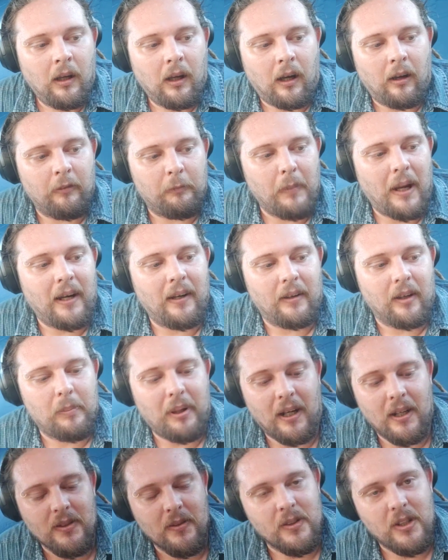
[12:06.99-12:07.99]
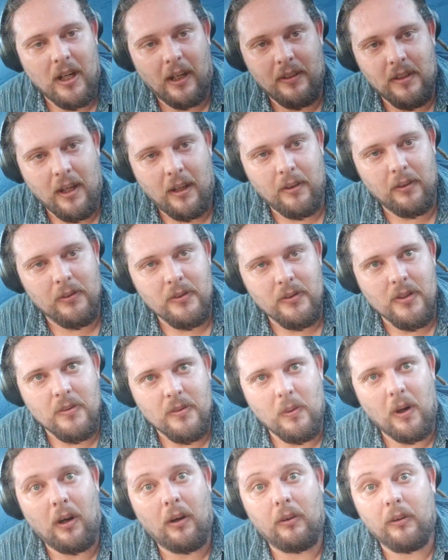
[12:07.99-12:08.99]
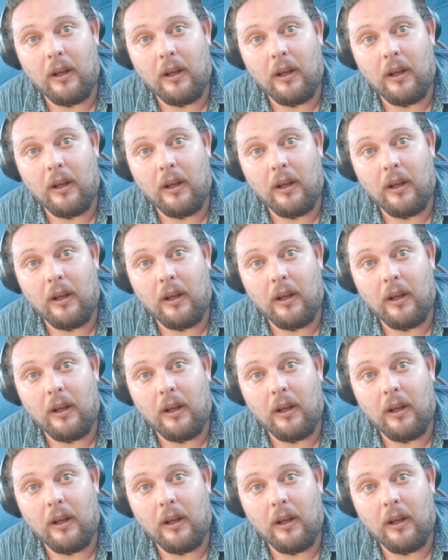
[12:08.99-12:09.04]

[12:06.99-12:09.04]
I've made it in the past with Jack Daniels as well,